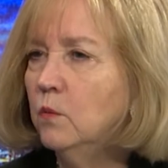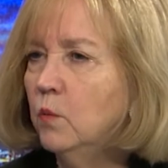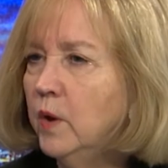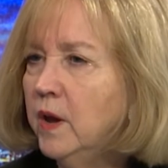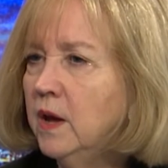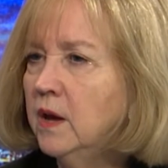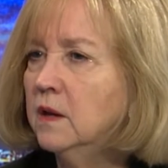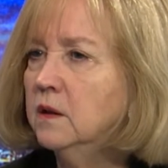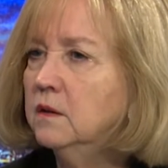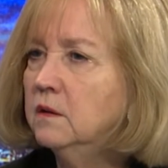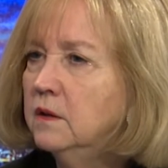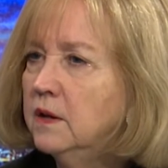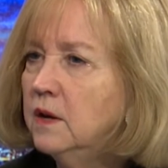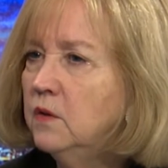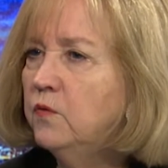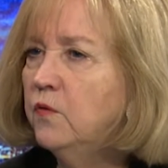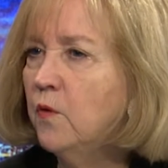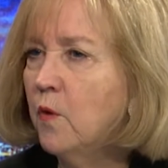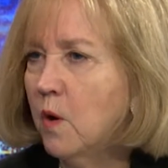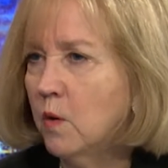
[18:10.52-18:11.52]
we can
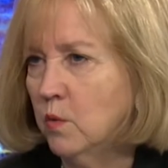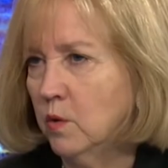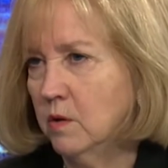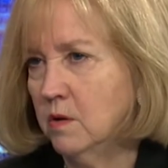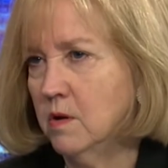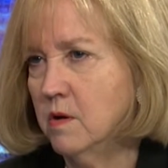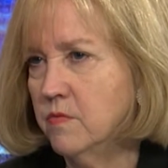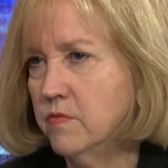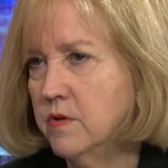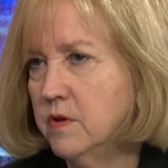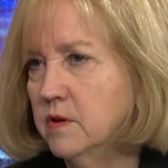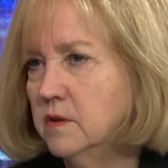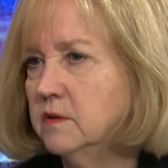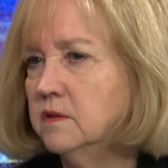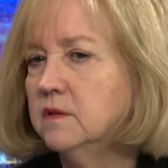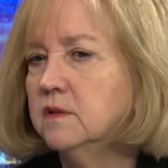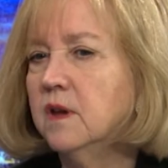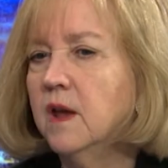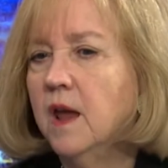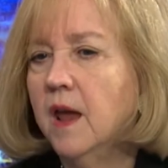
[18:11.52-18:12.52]
lean forward on
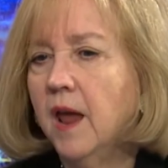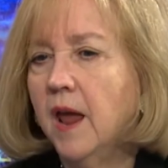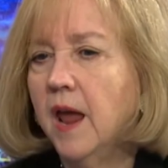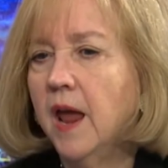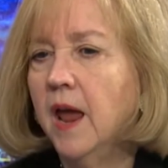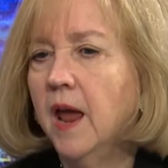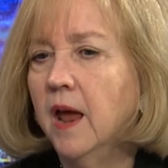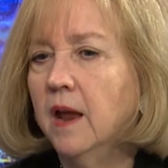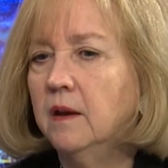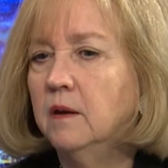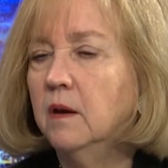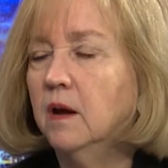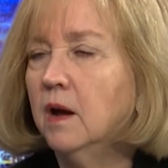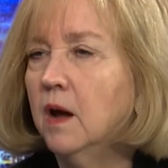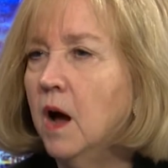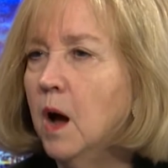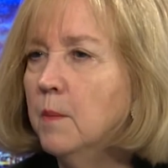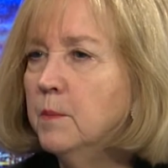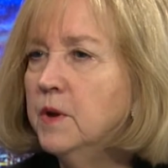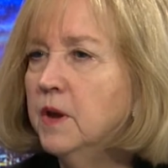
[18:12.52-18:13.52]
this and
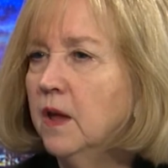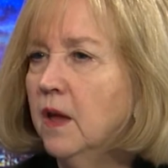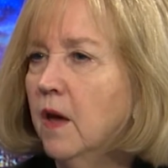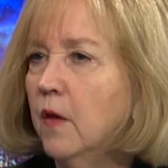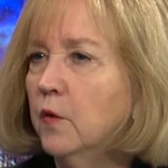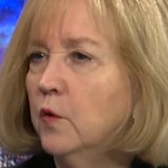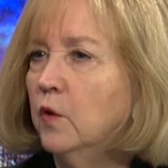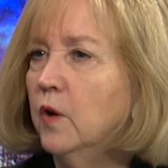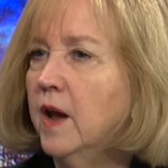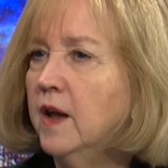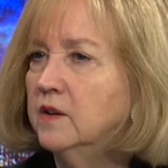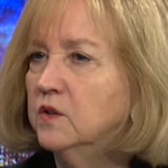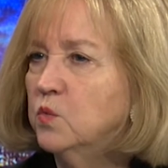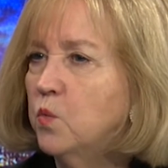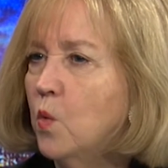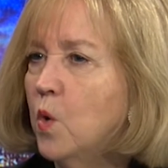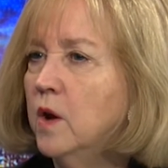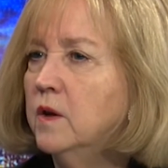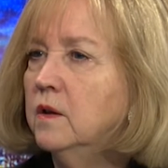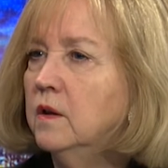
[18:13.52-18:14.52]
come together as
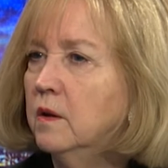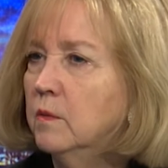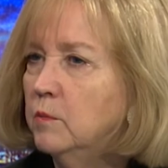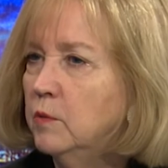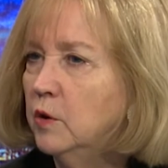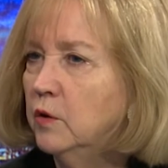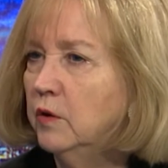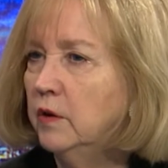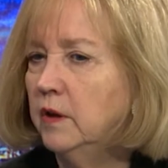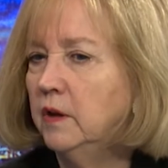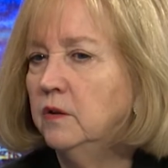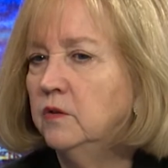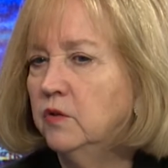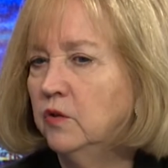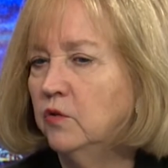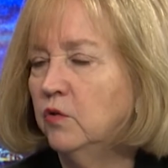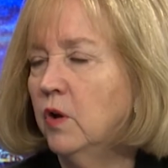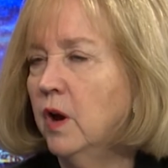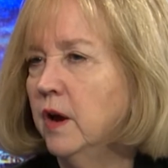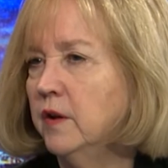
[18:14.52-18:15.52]
one community to
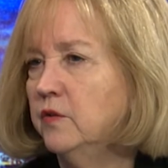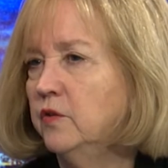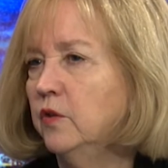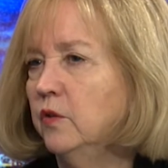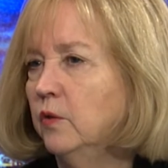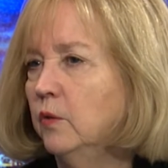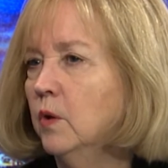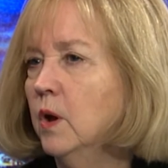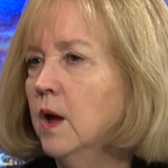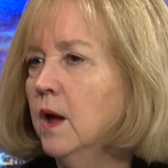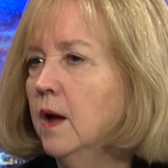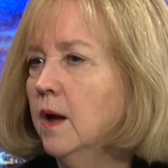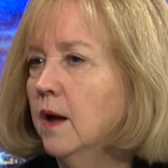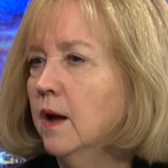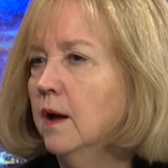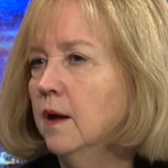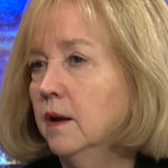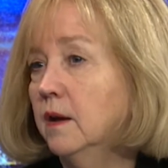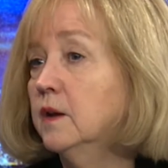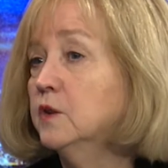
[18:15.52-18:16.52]
try to.
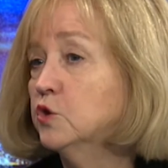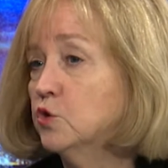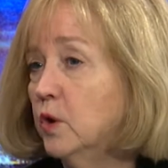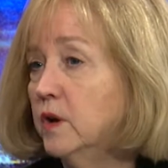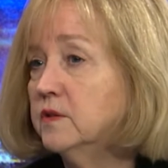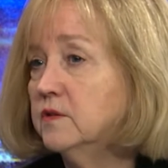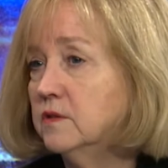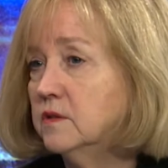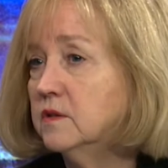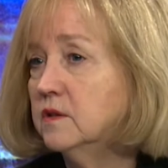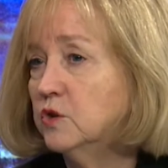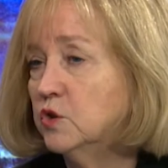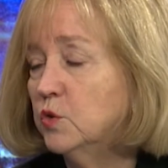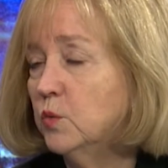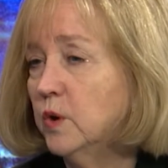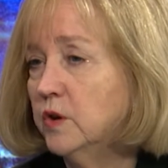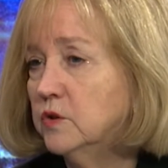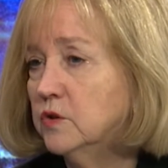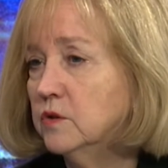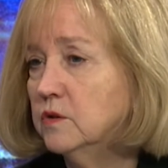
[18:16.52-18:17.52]
Uh, address the
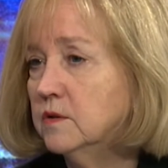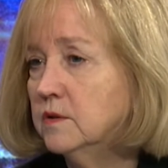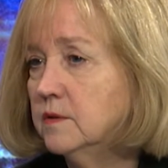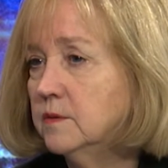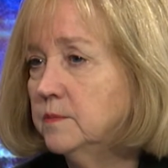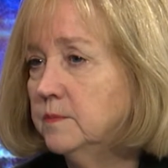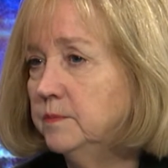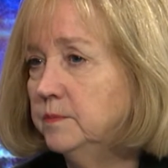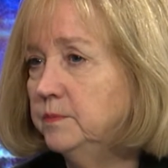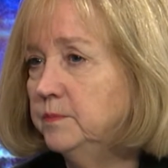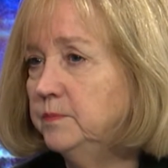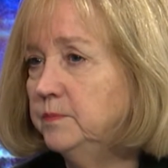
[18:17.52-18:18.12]
situations. Well,